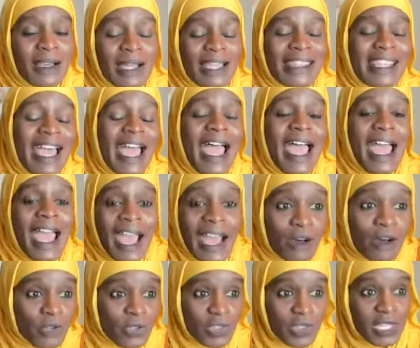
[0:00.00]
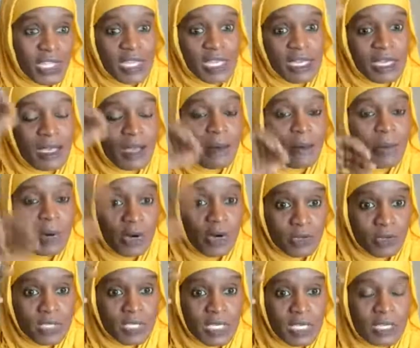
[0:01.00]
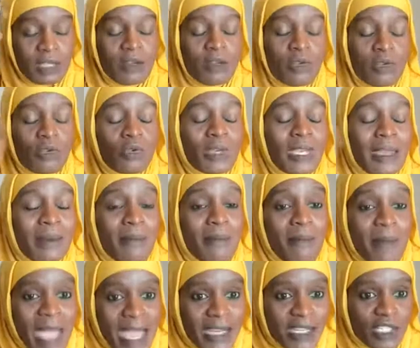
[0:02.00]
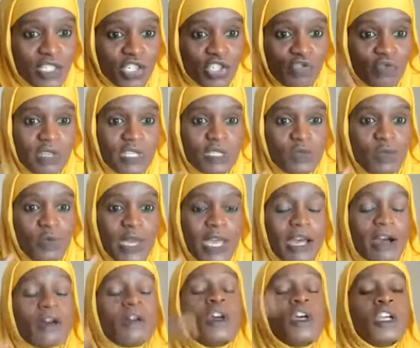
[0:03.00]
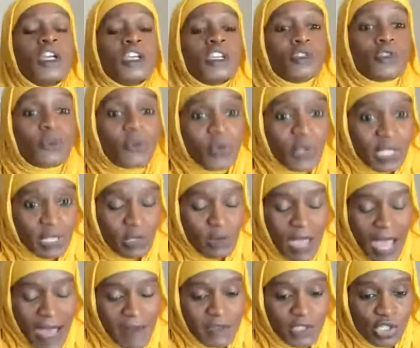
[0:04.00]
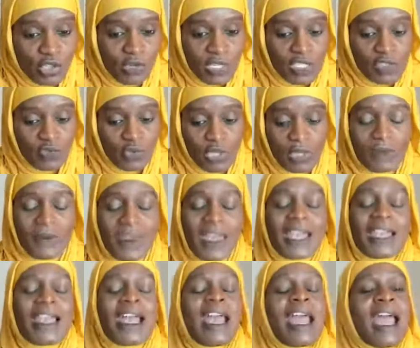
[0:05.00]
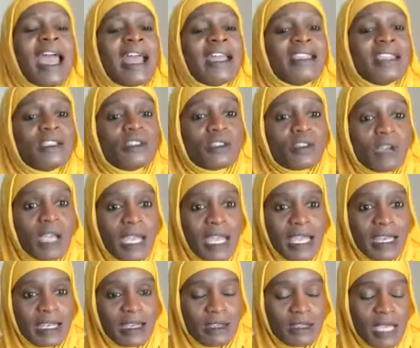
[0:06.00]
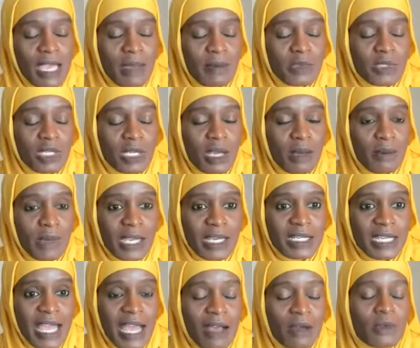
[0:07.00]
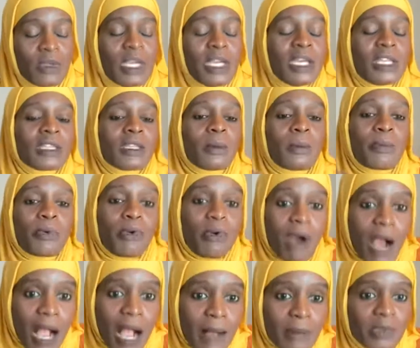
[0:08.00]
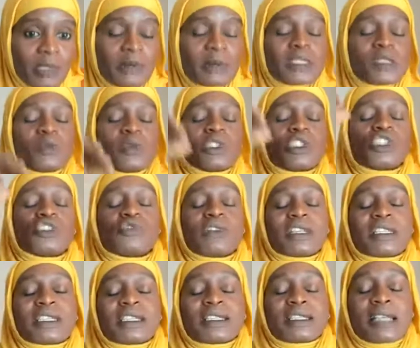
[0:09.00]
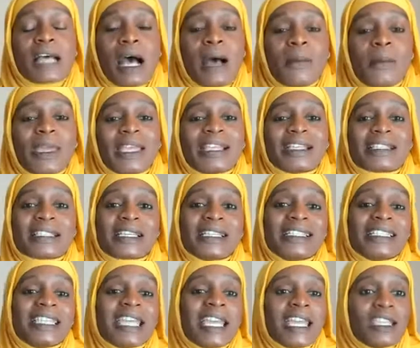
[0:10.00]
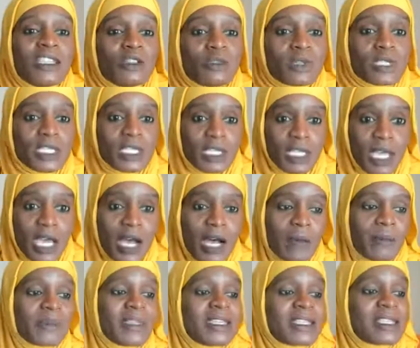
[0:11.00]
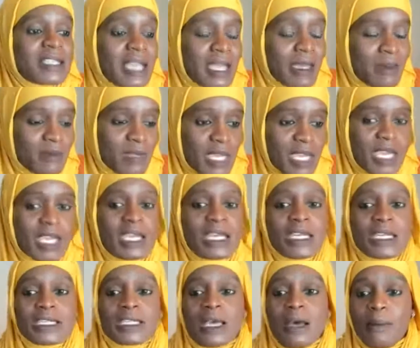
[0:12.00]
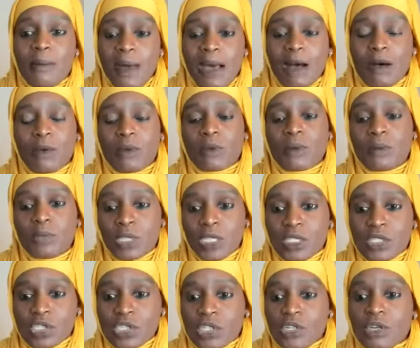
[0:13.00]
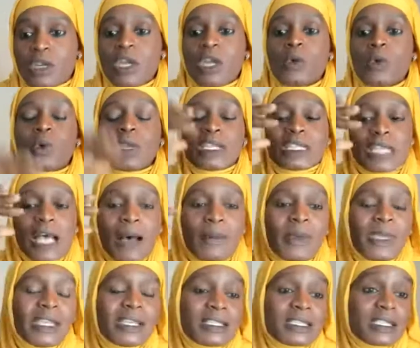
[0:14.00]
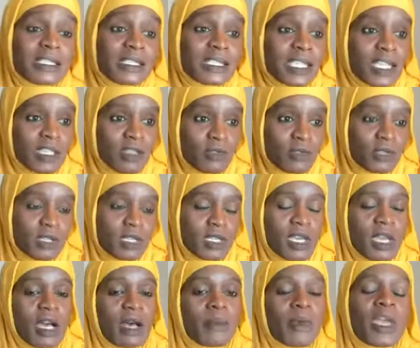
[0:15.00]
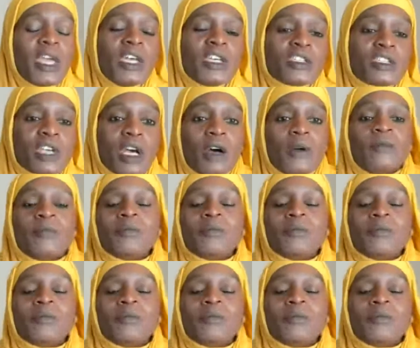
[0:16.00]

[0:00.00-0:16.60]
the healthy person who can manage stress well, you have a stressful event and then you're able to come back down. The problem is when stress is up and it's continuously up. The same thing is about blood sugar. When it's up and it's continuously up. So